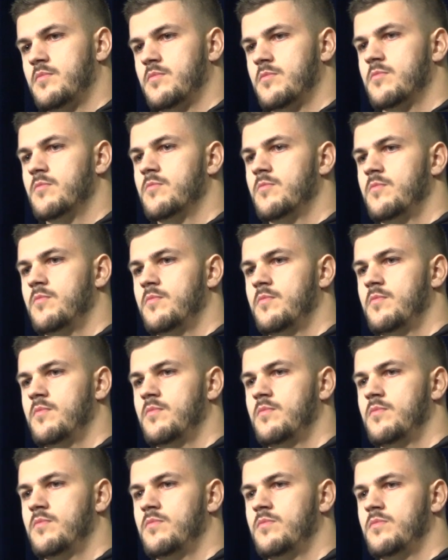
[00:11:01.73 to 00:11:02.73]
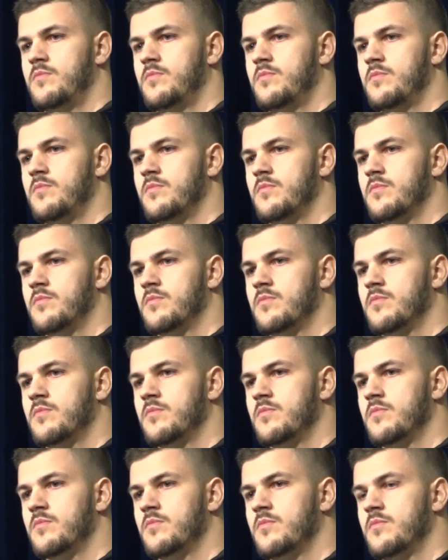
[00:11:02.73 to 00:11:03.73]

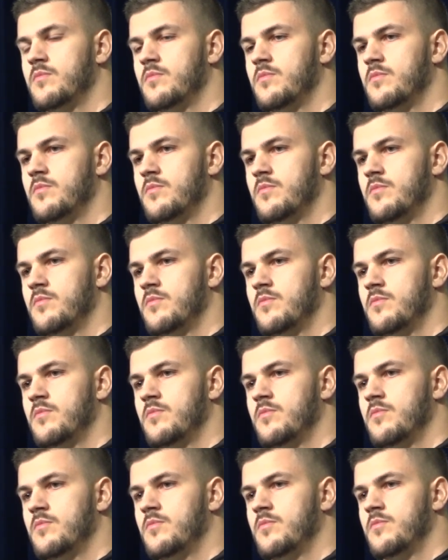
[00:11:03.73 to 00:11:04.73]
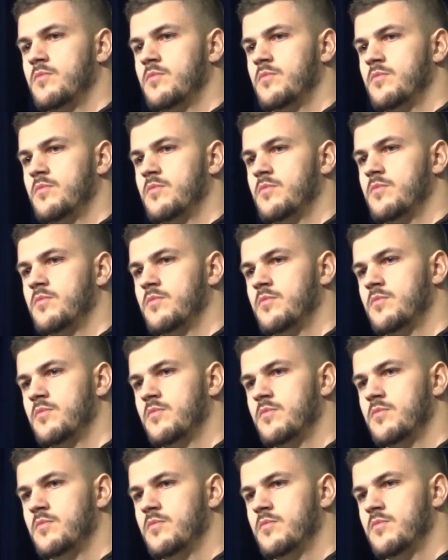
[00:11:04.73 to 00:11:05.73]

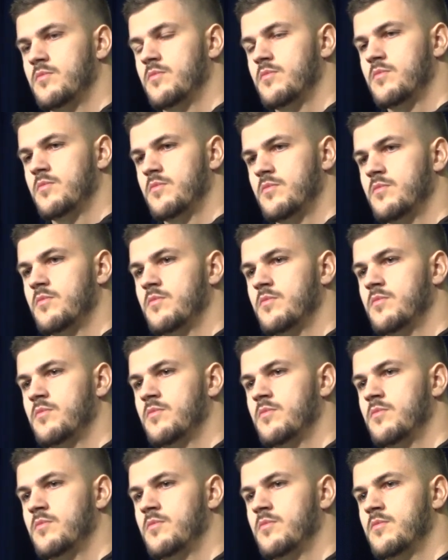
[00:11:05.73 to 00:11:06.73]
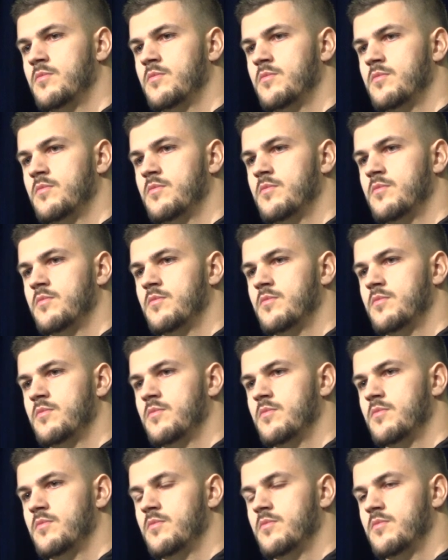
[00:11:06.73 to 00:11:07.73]

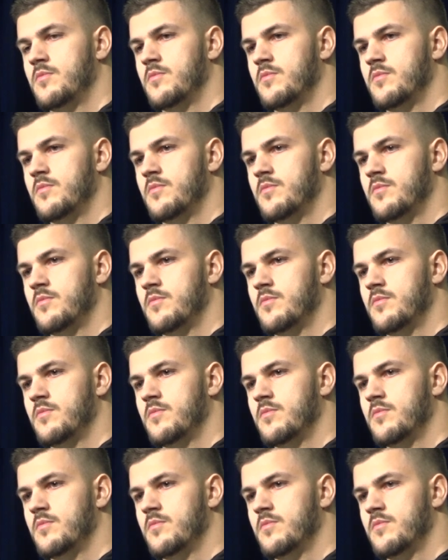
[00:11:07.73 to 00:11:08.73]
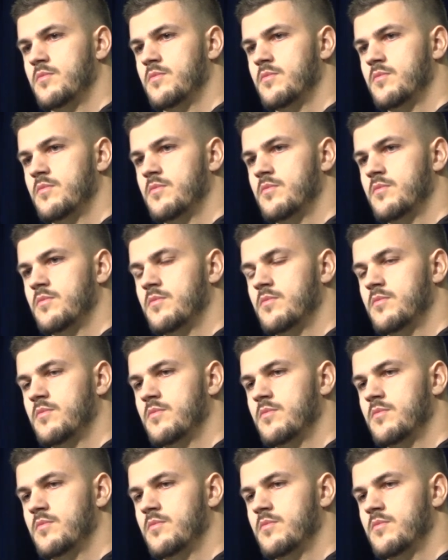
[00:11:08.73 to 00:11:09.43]
[no speech]